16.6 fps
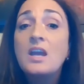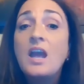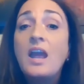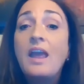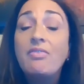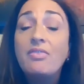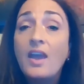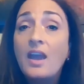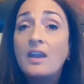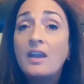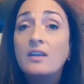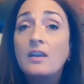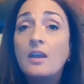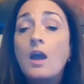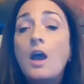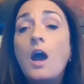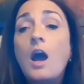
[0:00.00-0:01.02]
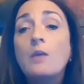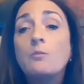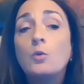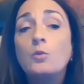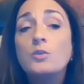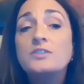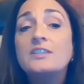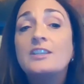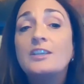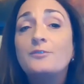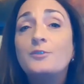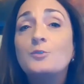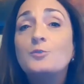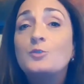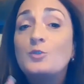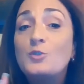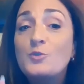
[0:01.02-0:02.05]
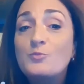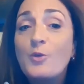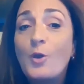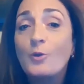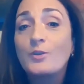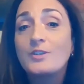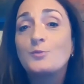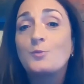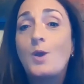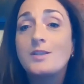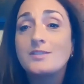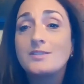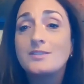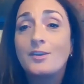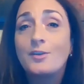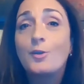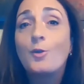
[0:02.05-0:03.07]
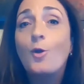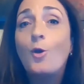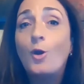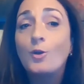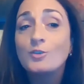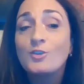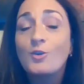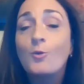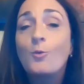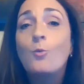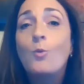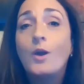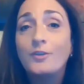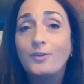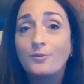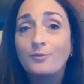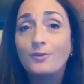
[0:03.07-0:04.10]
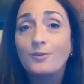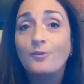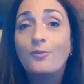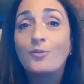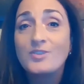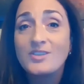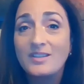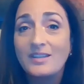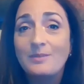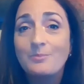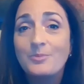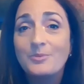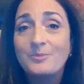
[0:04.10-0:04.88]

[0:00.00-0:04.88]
And then I'm going to give you two bonus ones that are also wonderful for sleep.